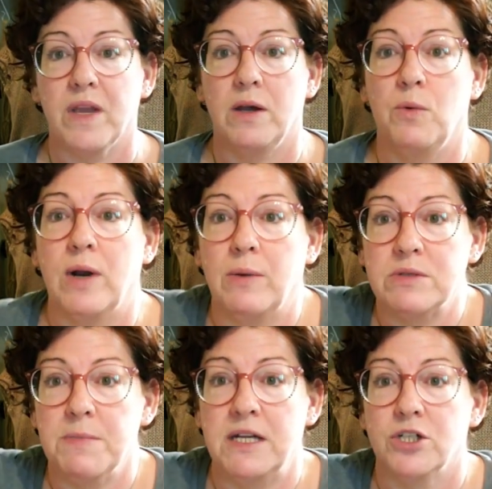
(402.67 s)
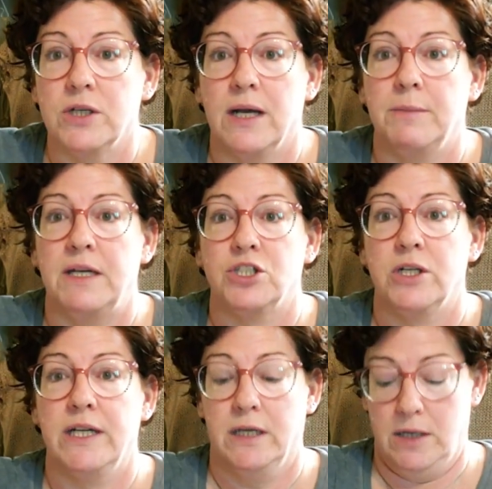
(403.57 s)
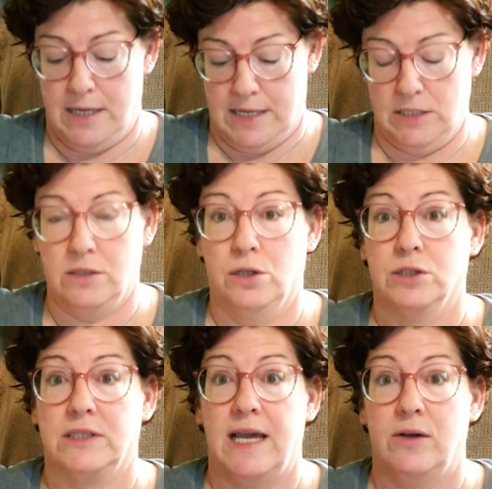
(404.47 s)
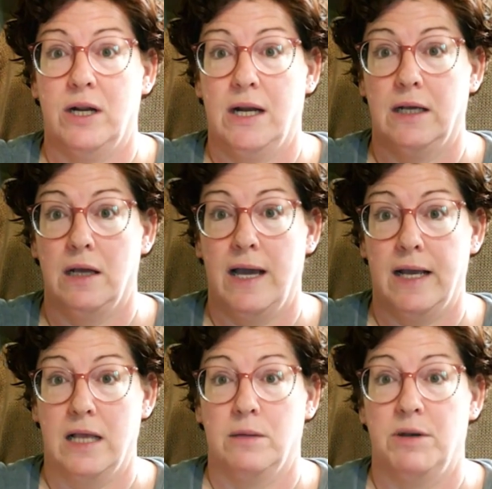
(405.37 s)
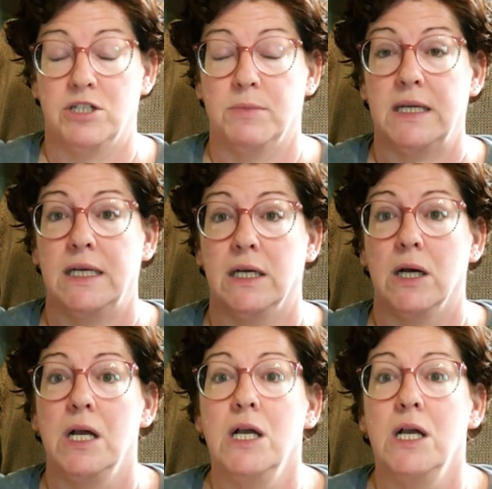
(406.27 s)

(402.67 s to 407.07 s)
when I was measuring, I measured here and I looked down and I got the measurement here.